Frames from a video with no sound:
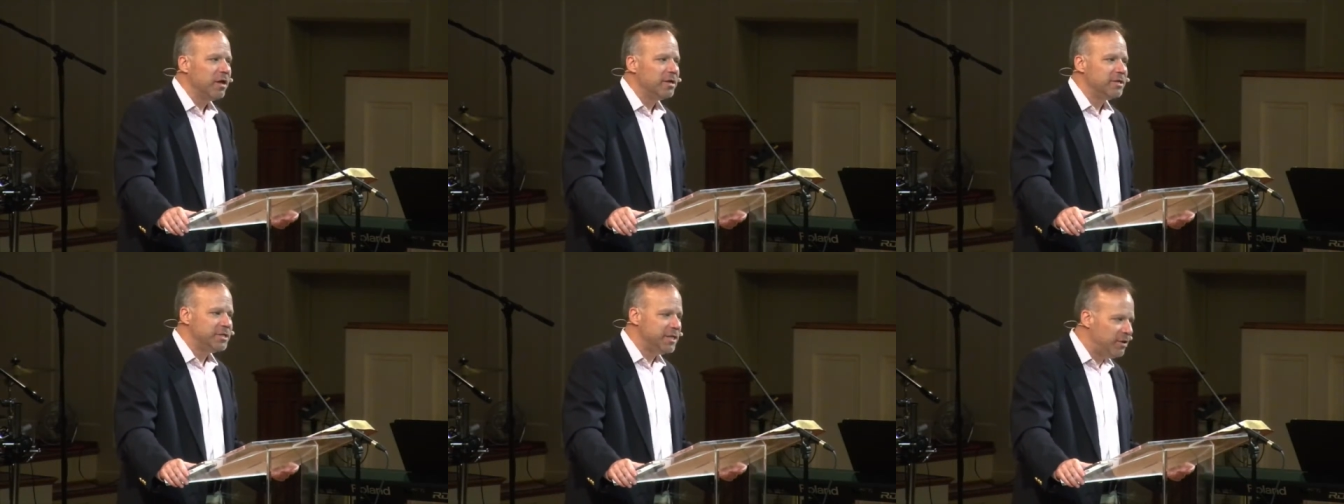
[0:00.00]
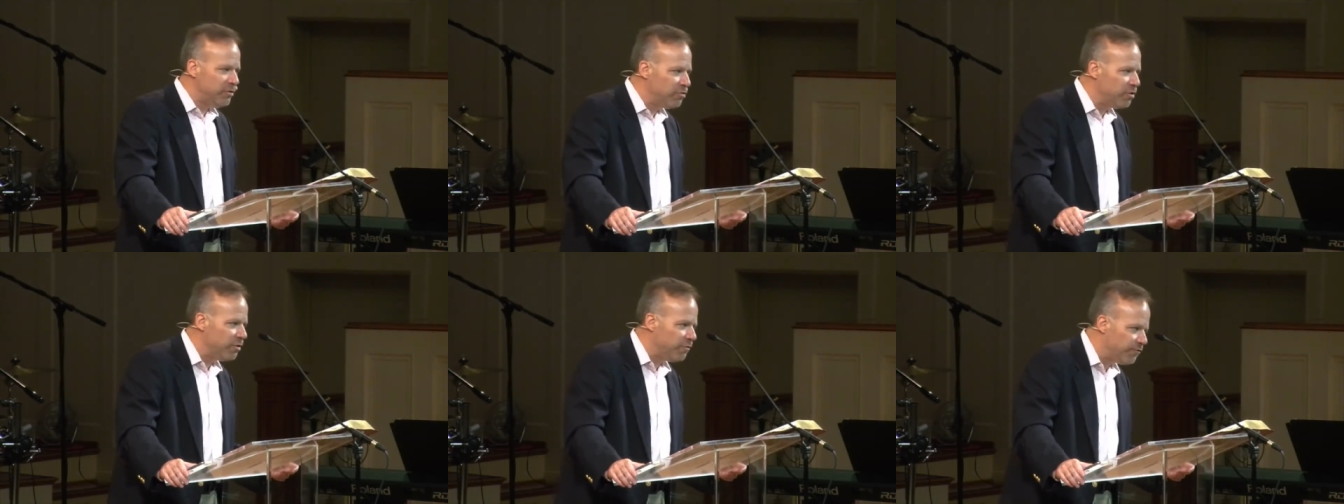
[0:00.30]

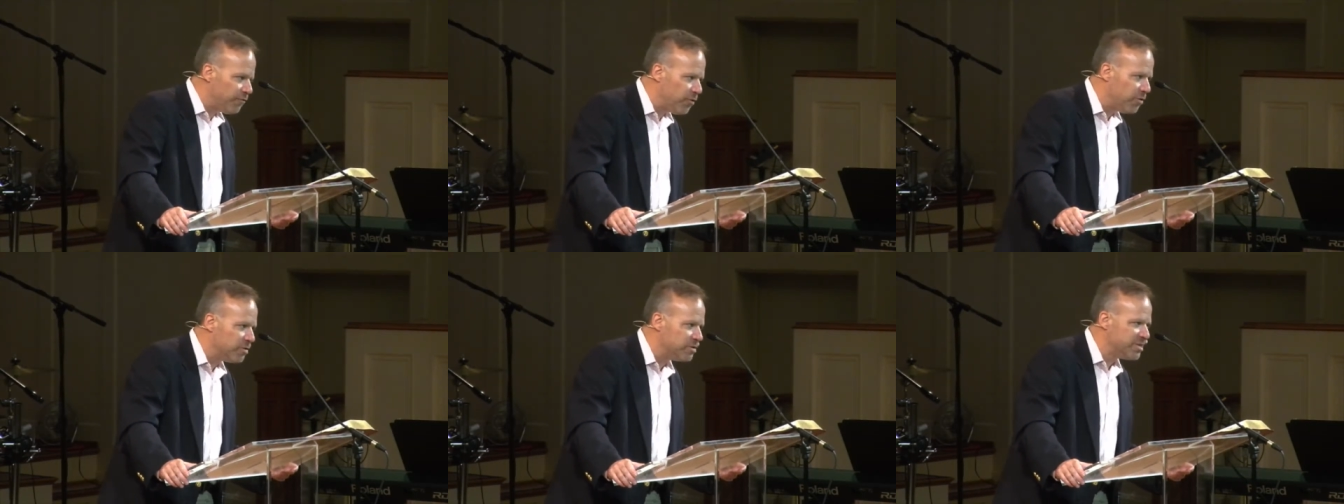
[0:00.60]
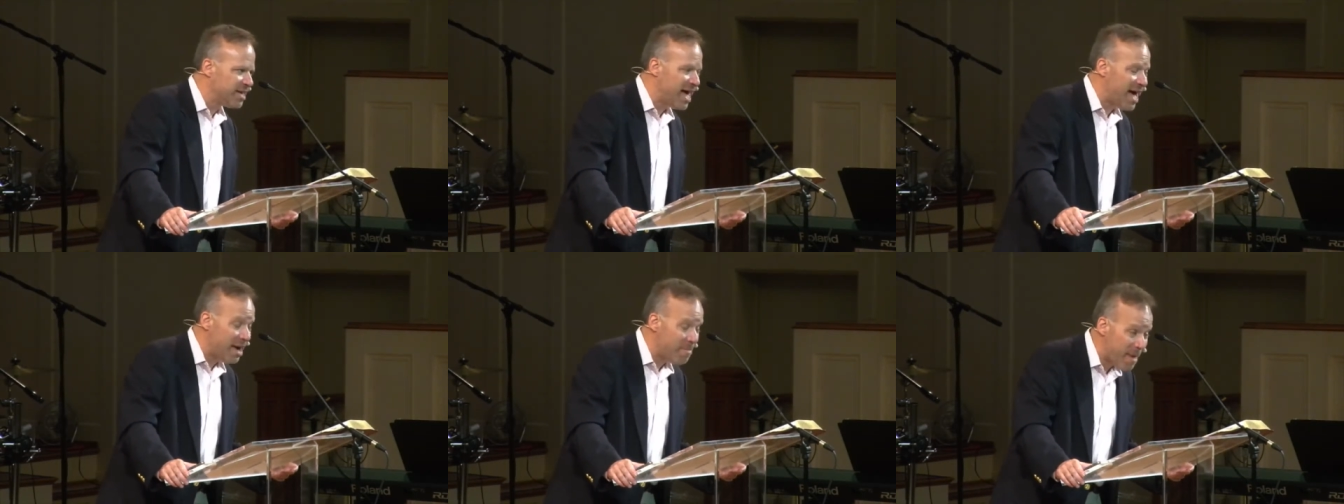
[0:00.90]
teaching full
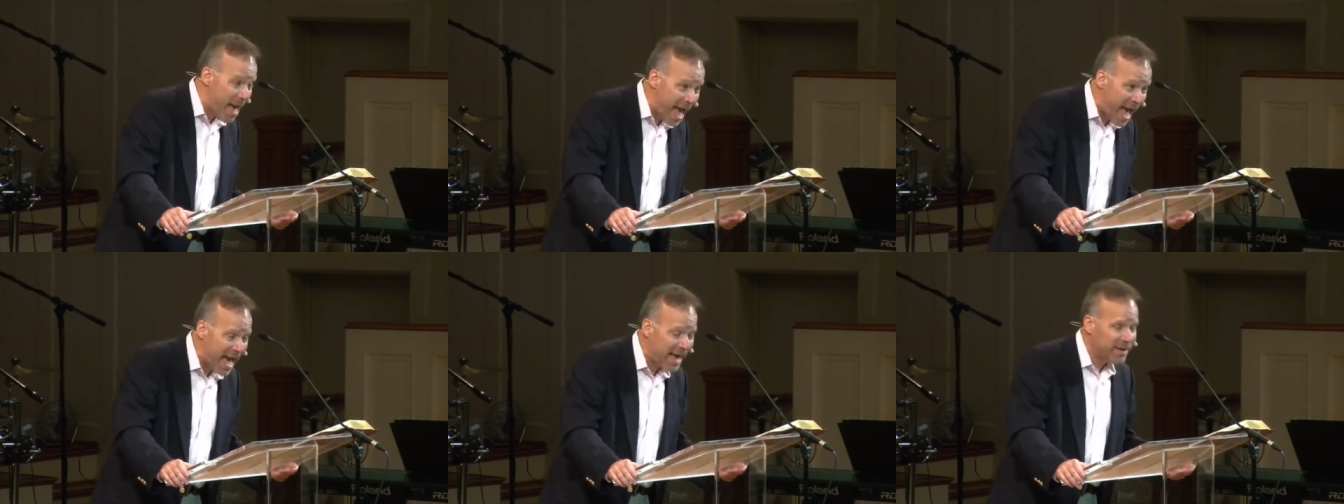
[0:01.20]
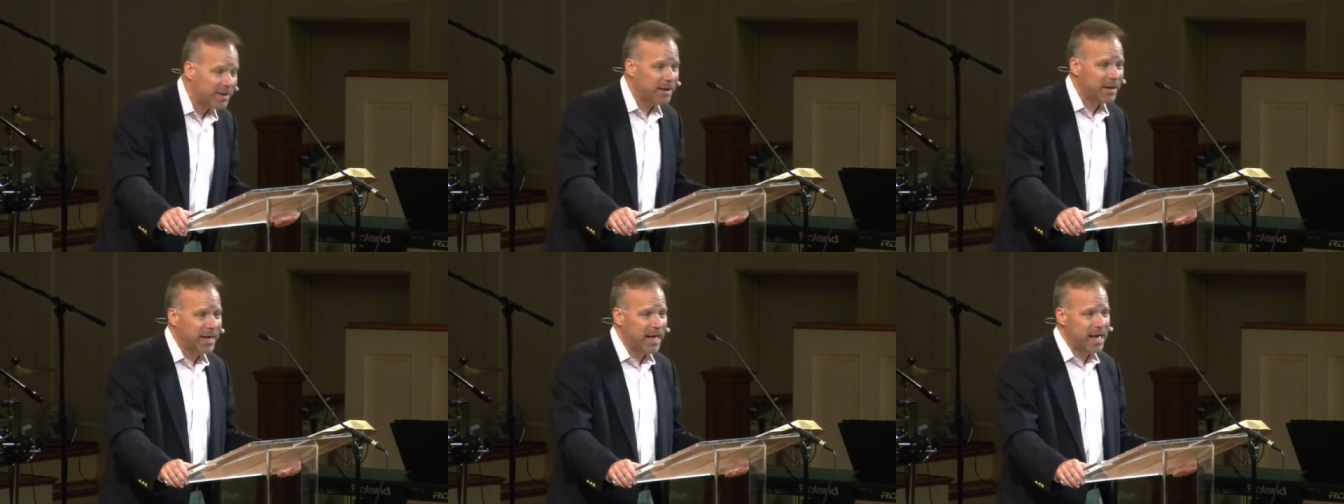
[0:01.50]
time
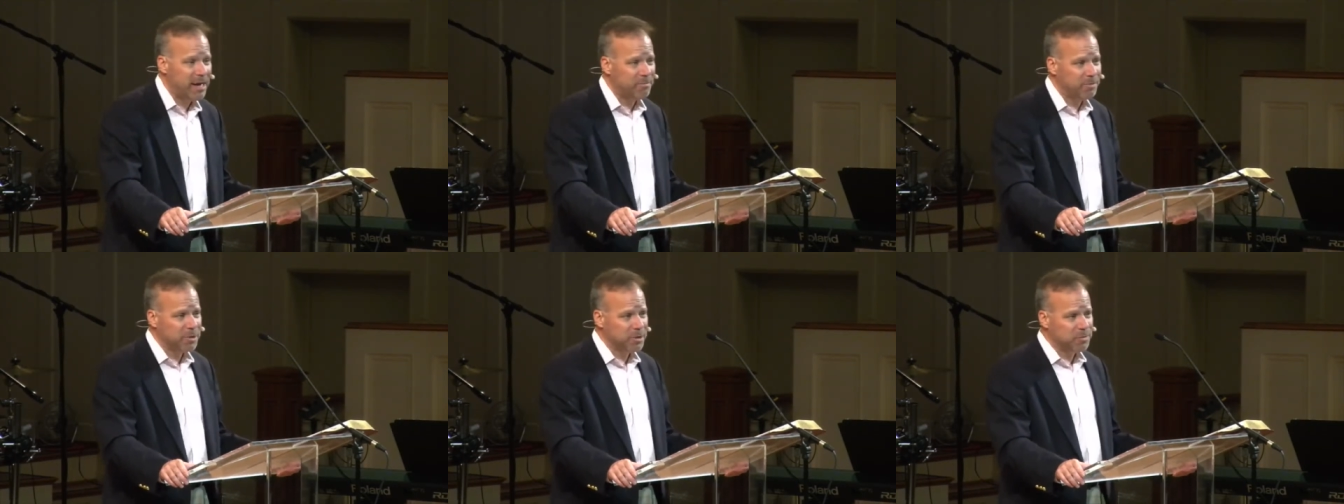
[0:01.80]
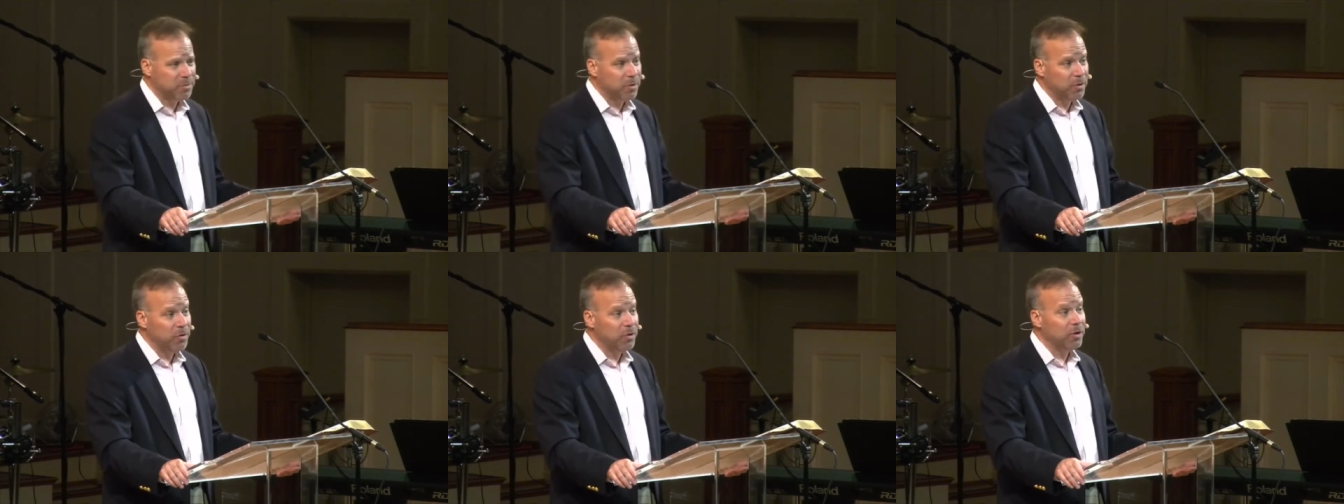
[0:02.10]
at Campbellsville